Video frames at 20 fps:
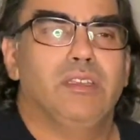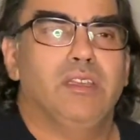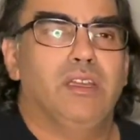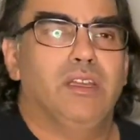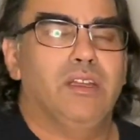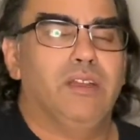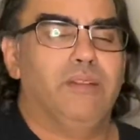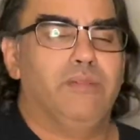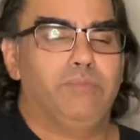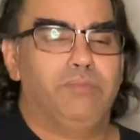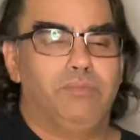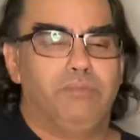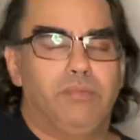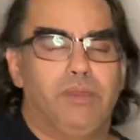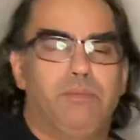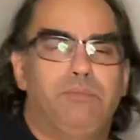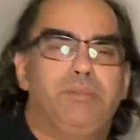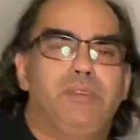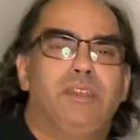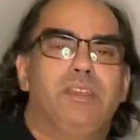
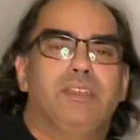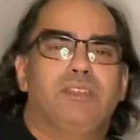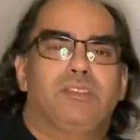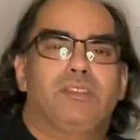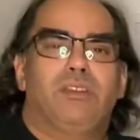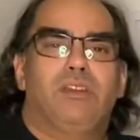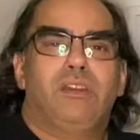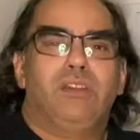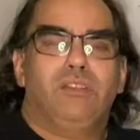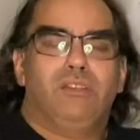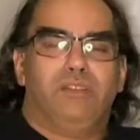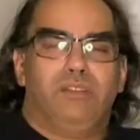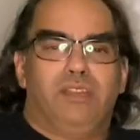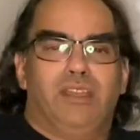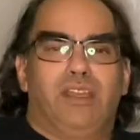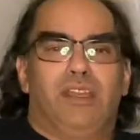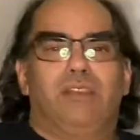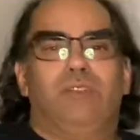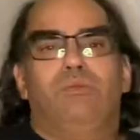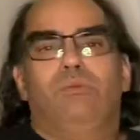my PS Audio
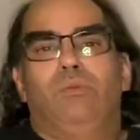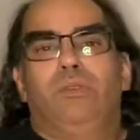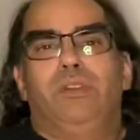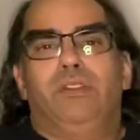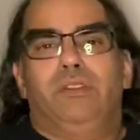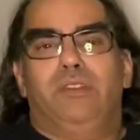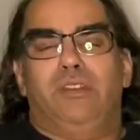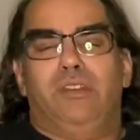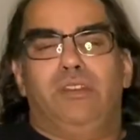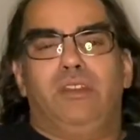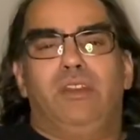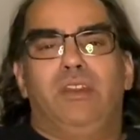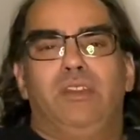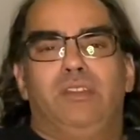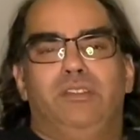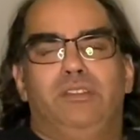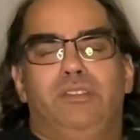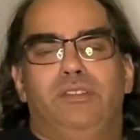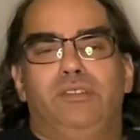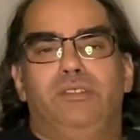DAC will
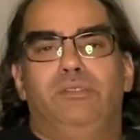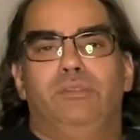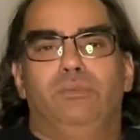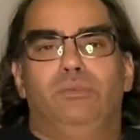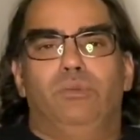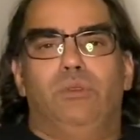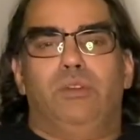not do